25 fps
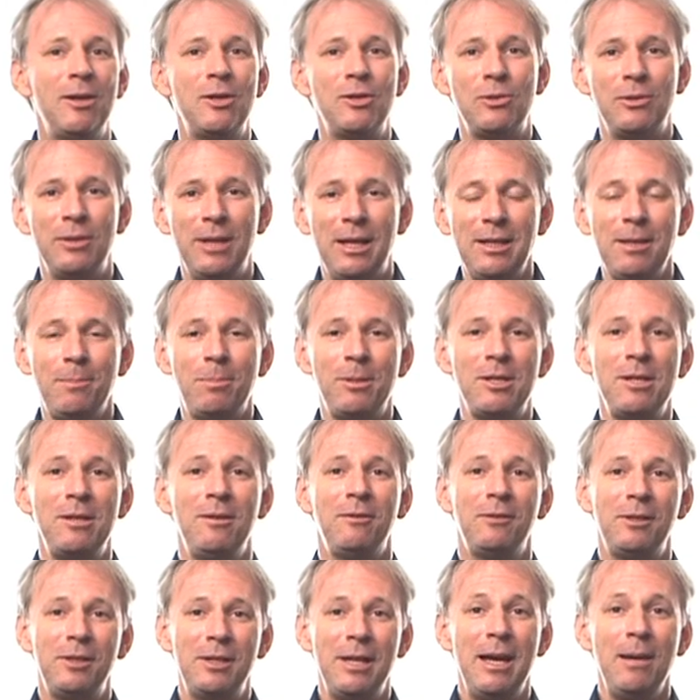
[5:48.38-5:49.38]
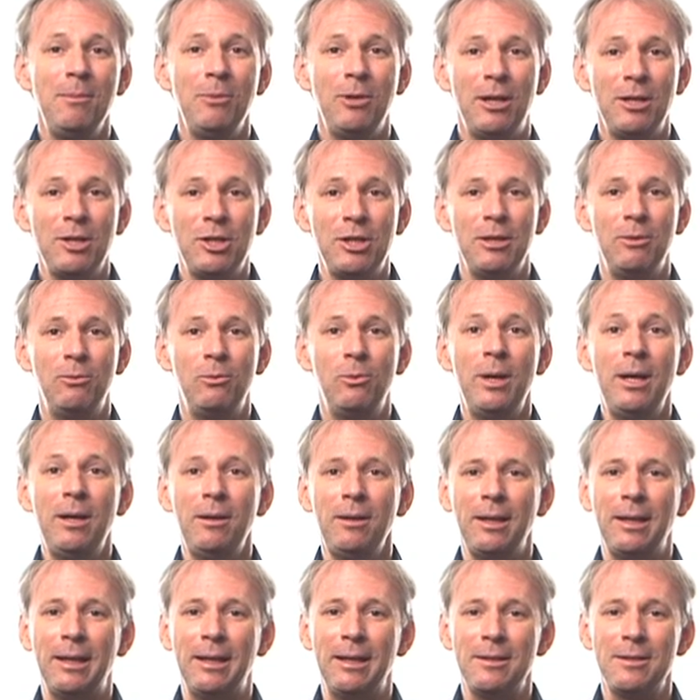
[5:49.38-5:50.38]
So 90% of the time you're actually
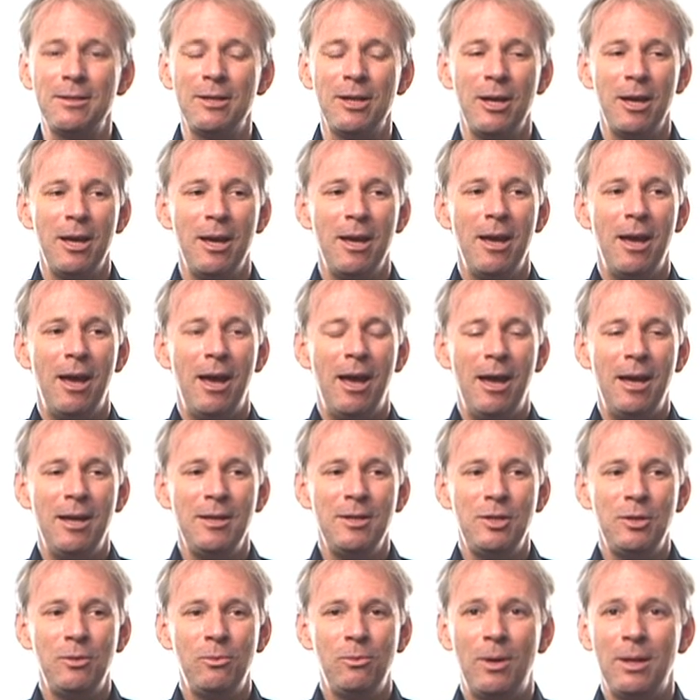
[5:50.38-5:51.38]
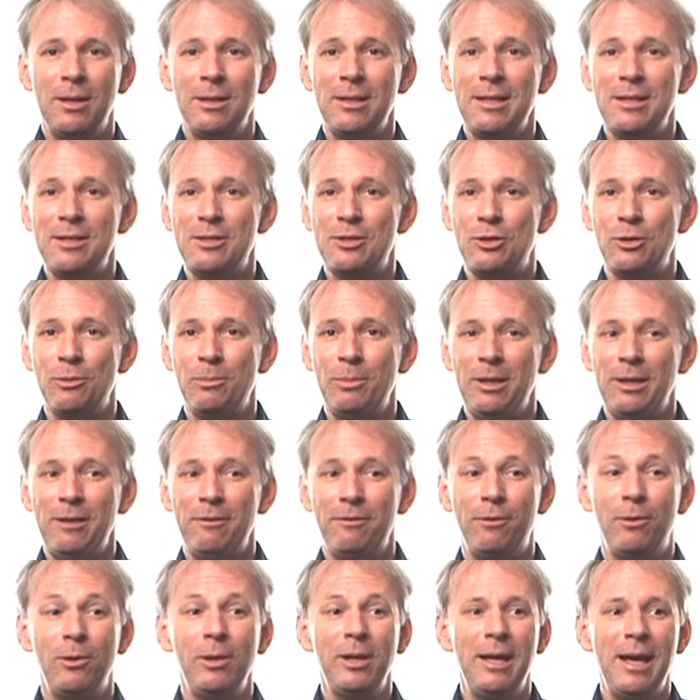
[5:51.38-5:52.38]
wearing it and you want it to be
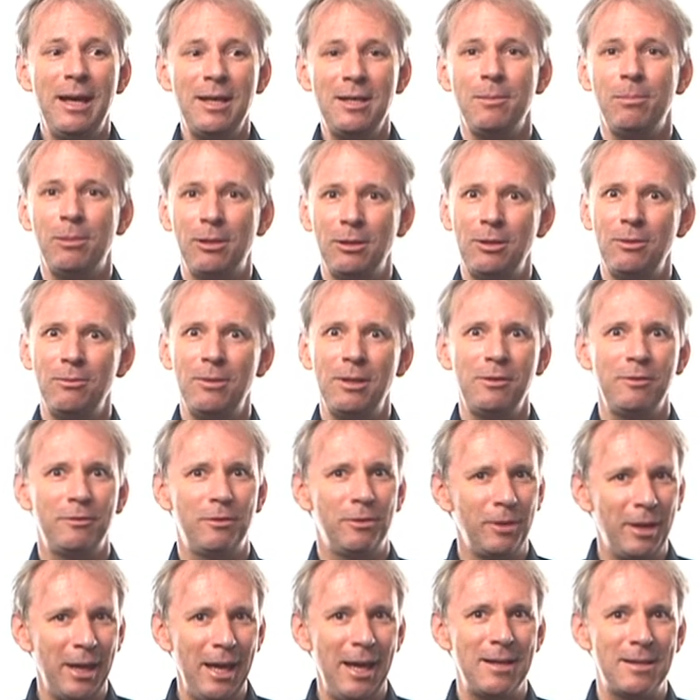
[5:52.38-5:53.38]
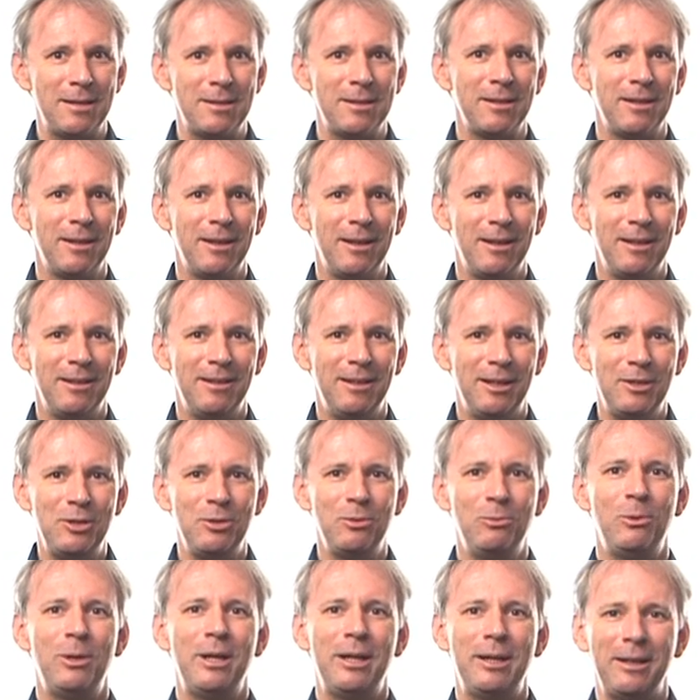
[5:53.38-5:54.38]
forgettable. You want to forget that
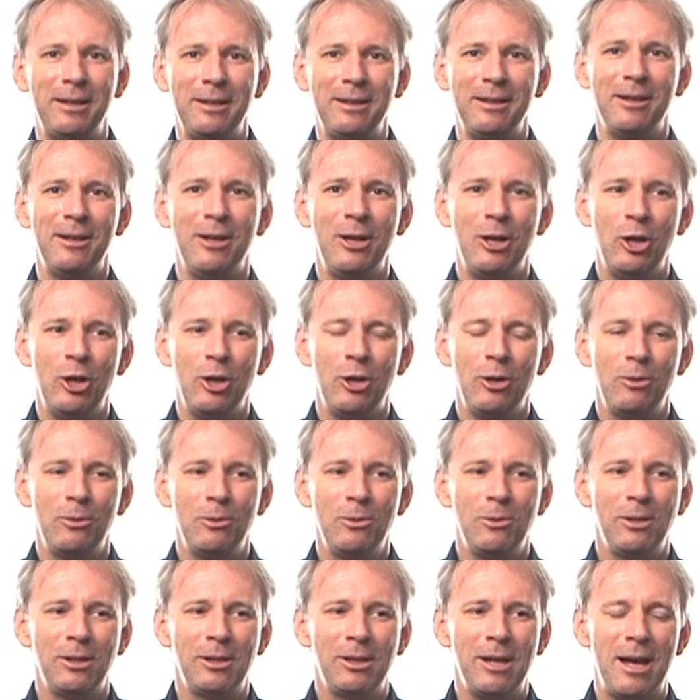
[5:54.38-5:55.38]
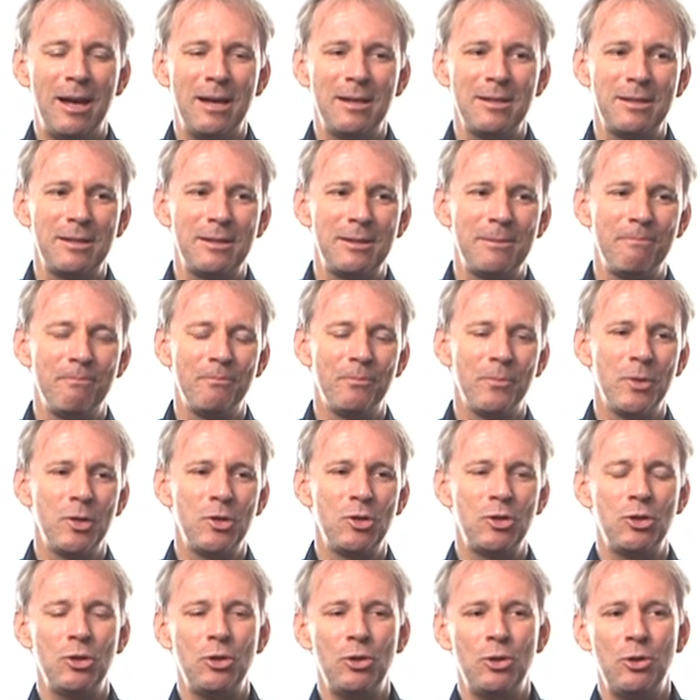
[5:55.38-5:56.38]
you're wearing Google Glass.
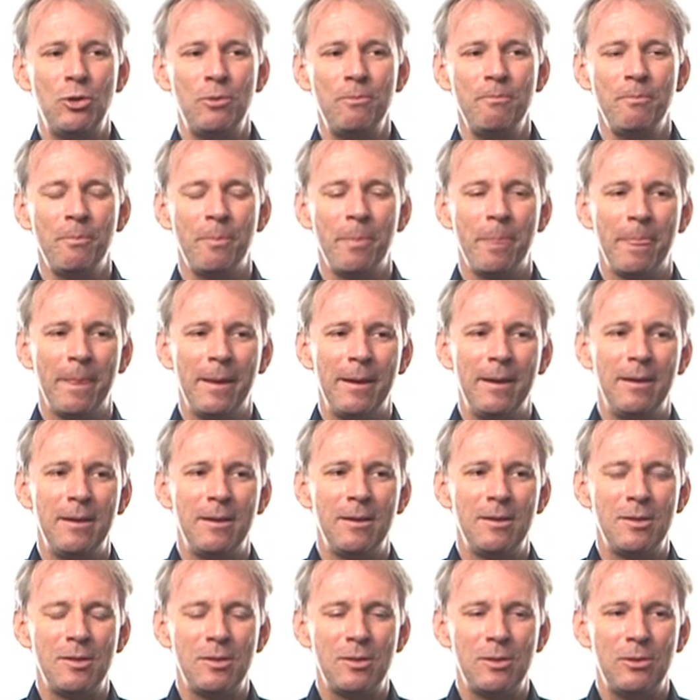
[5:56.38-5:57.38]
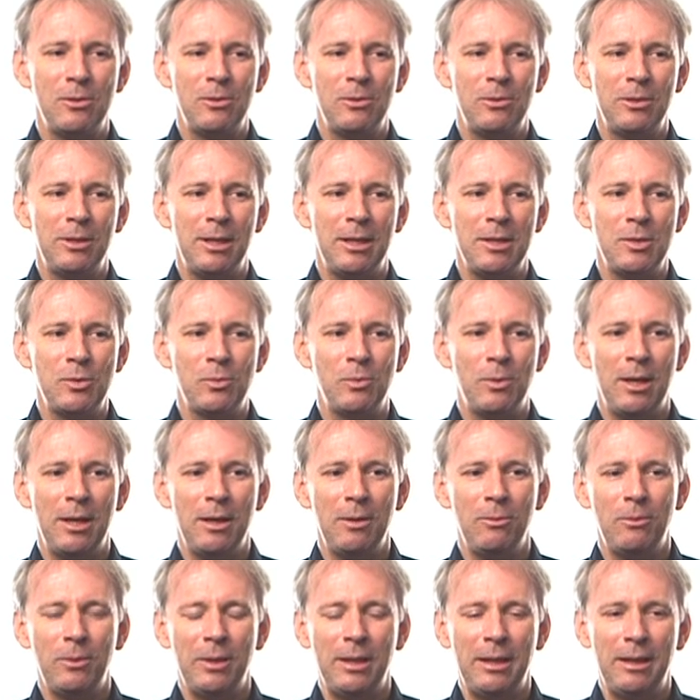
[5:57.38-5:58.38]
So, so that's
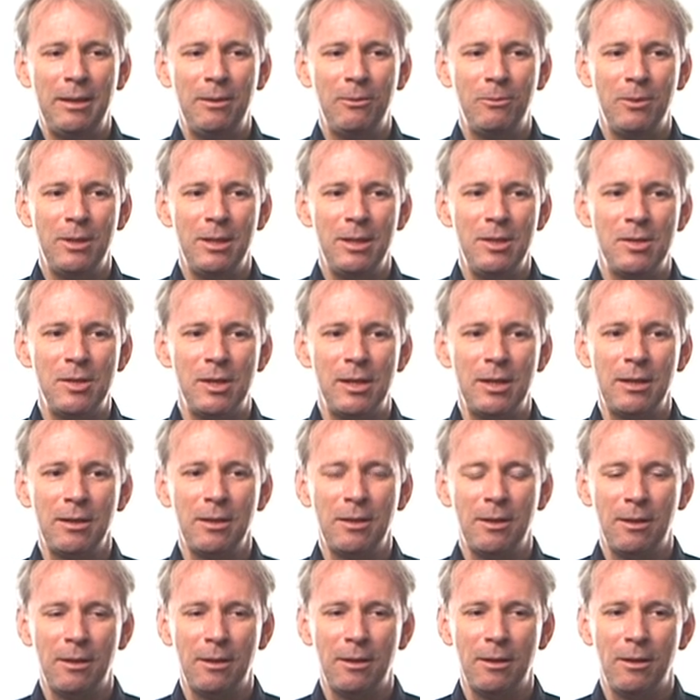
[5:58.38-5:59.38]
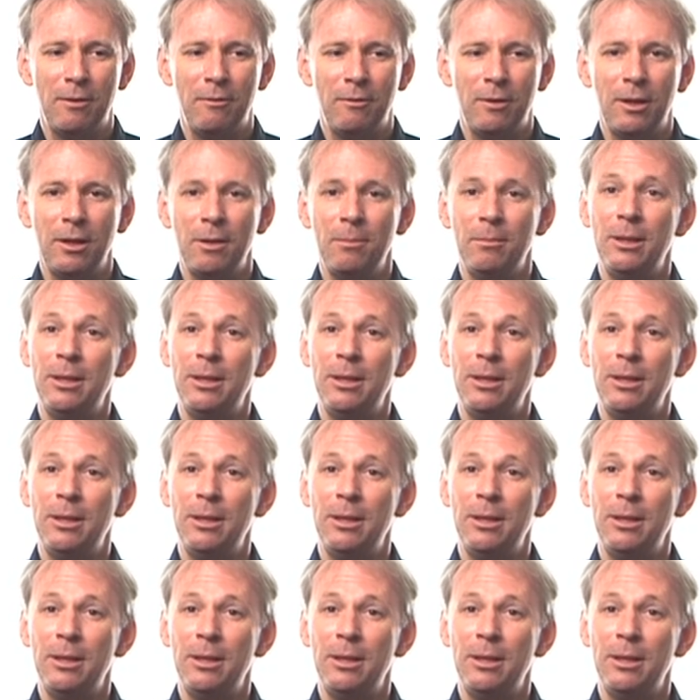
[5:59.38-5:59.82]
why we, we designed a, a very